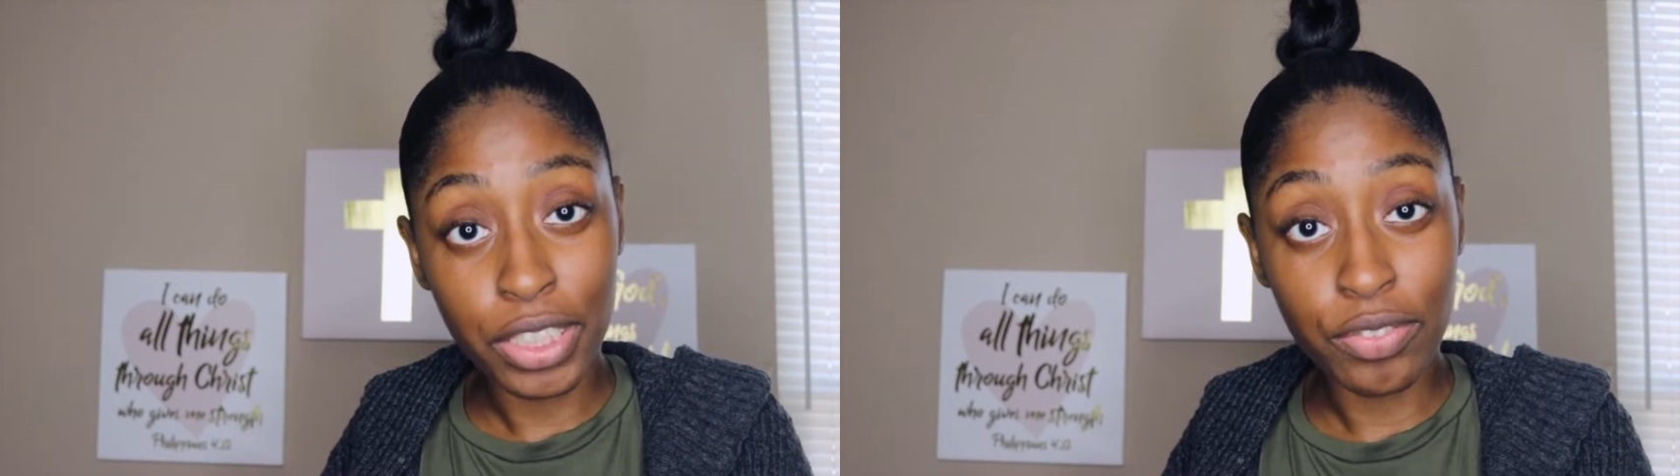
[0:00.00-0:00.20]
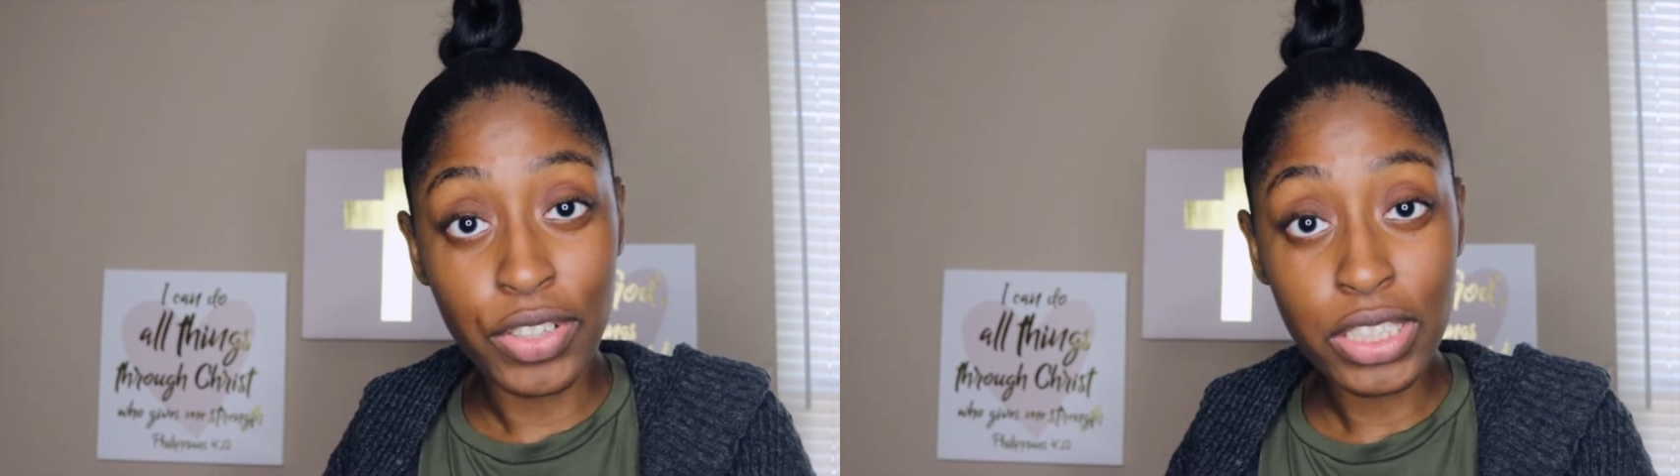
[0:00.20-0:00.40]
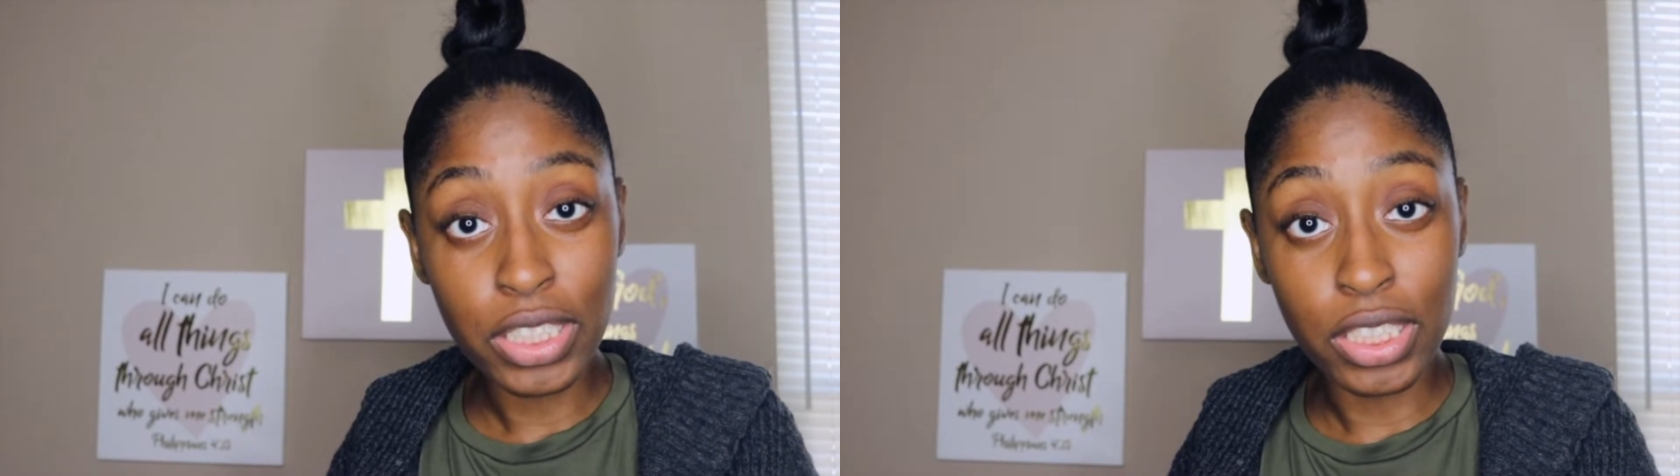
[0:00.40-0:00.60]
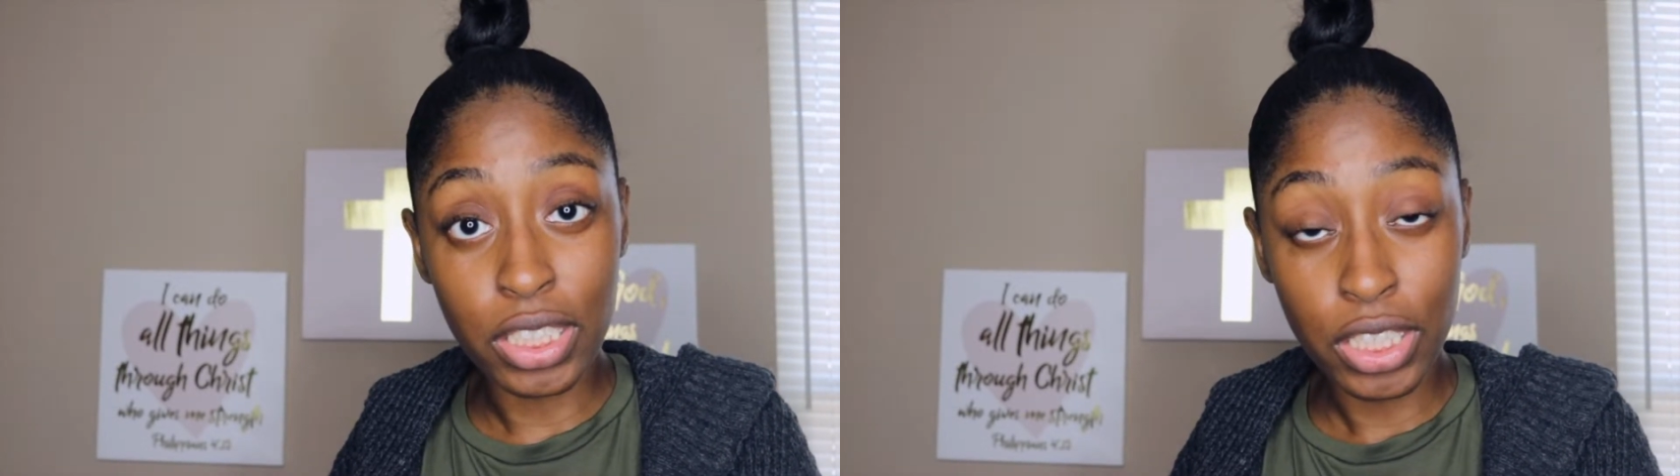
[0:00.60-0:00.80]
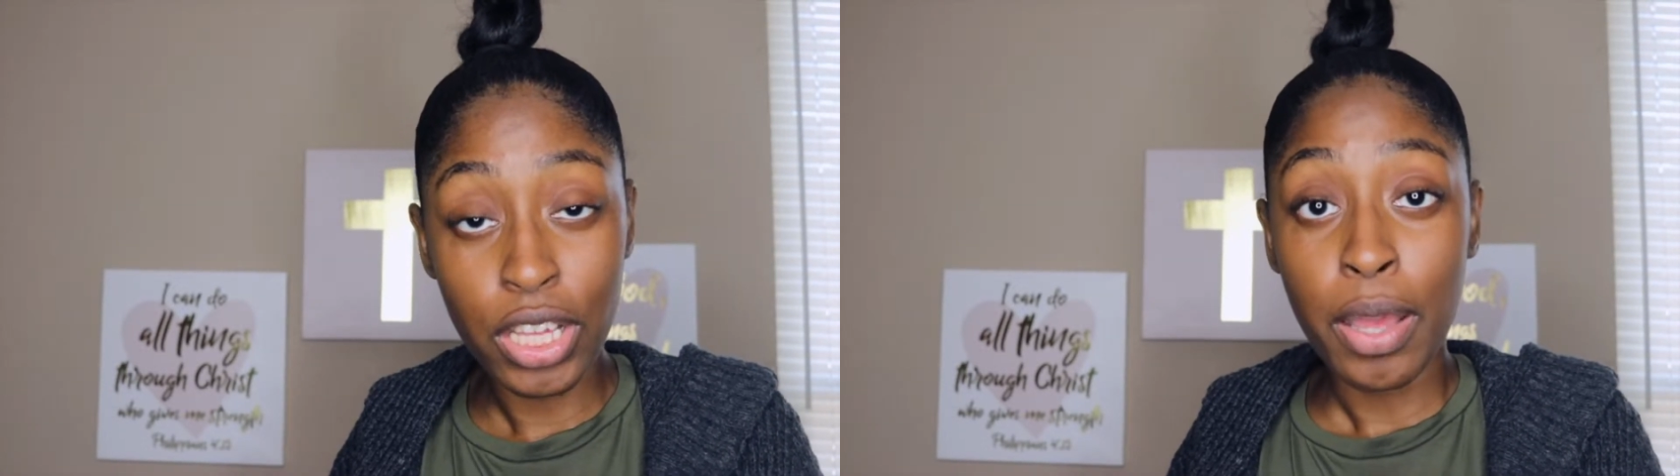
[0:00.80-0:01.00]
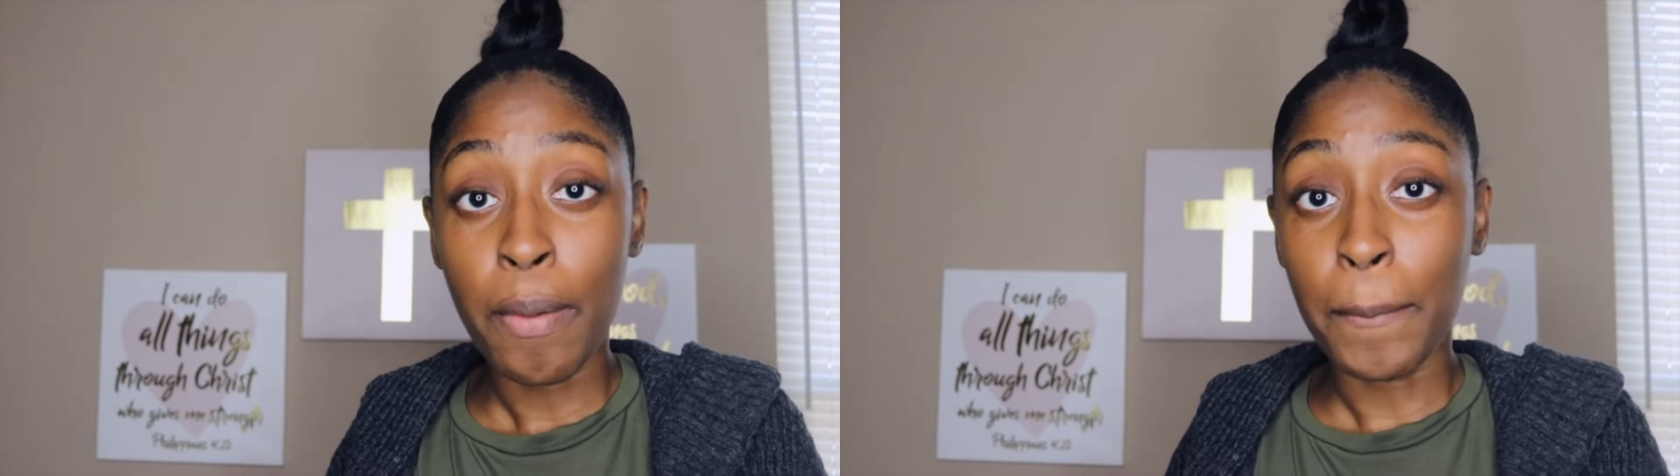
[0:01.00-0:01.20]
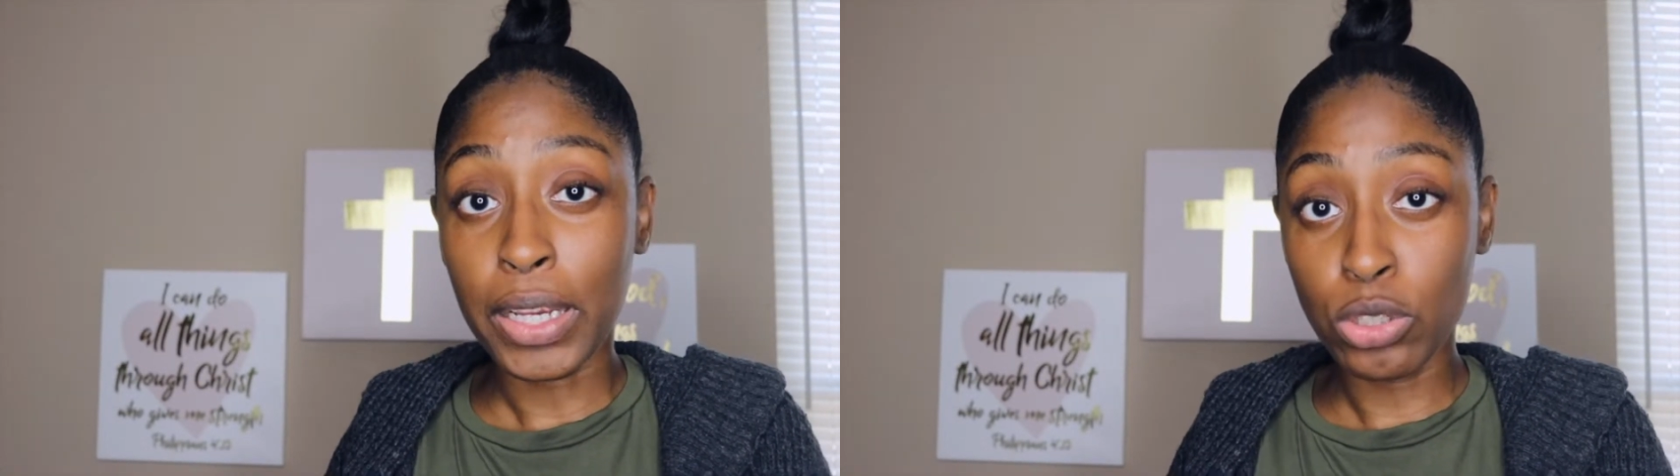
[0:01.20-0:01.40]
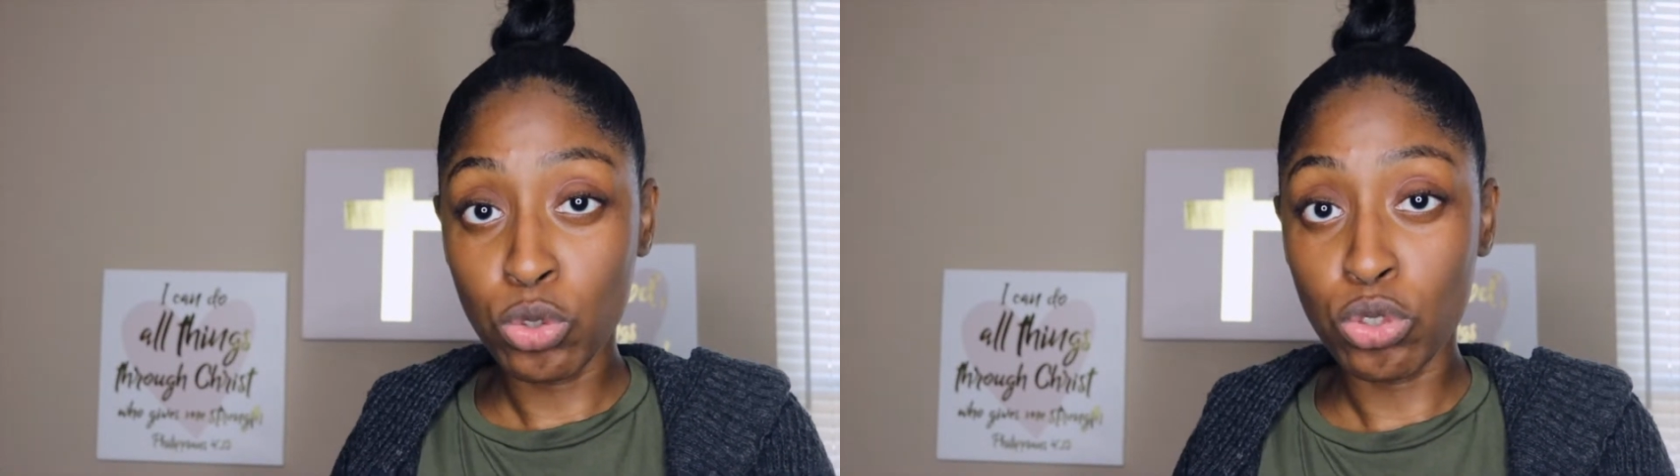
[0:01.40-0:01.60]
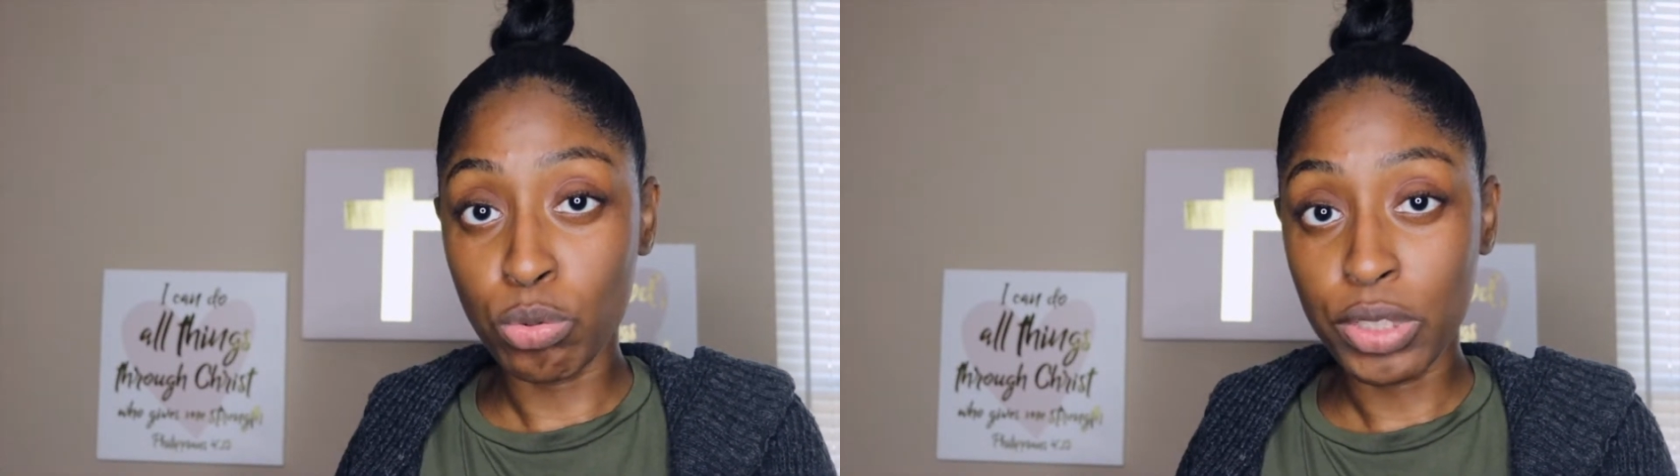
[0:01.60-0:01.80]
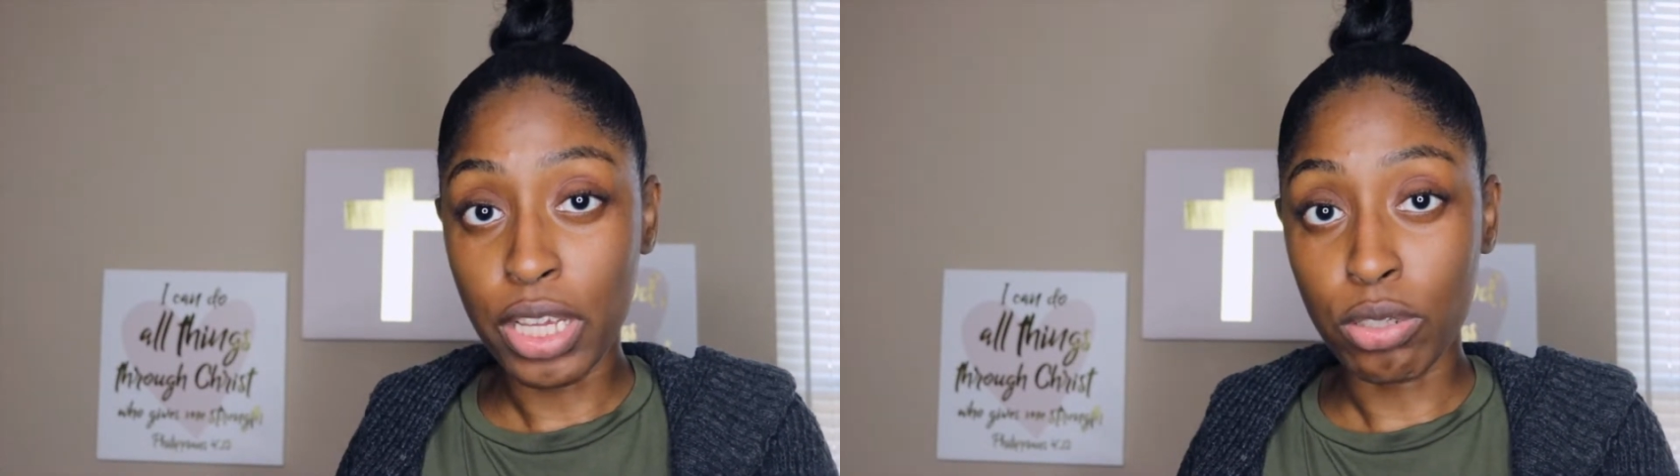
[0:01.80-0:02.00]
investing in my YouTube
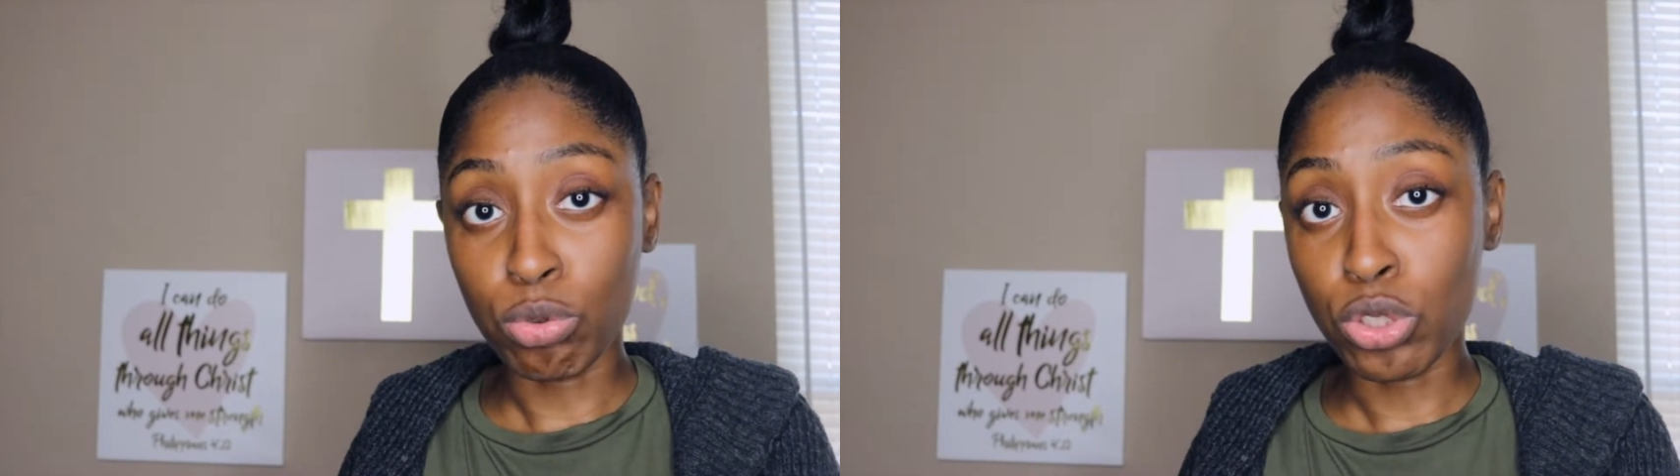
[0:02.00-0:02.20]
channel.